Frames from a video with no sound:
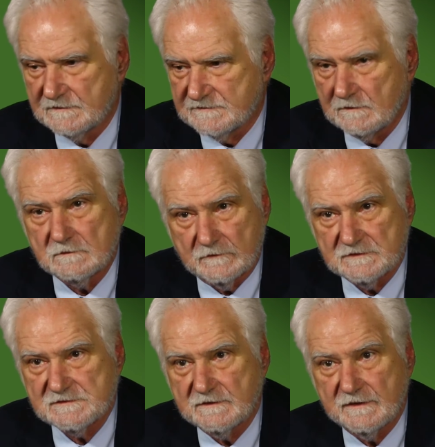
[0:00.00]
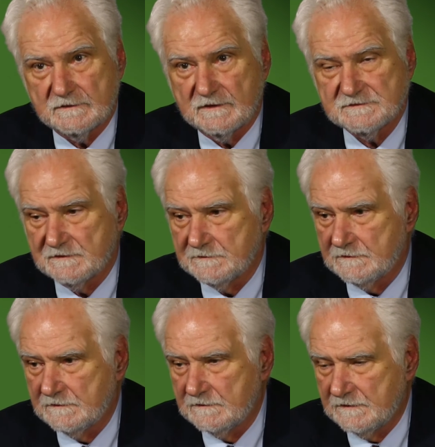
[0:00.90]
a university and as a
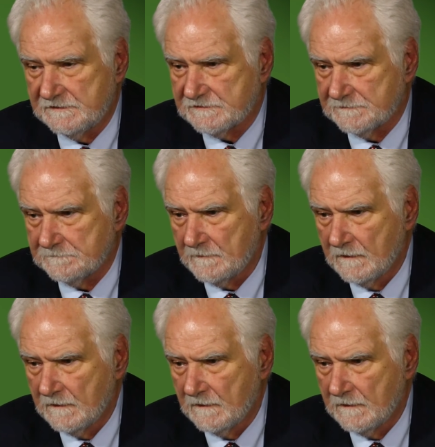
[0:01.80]
nation.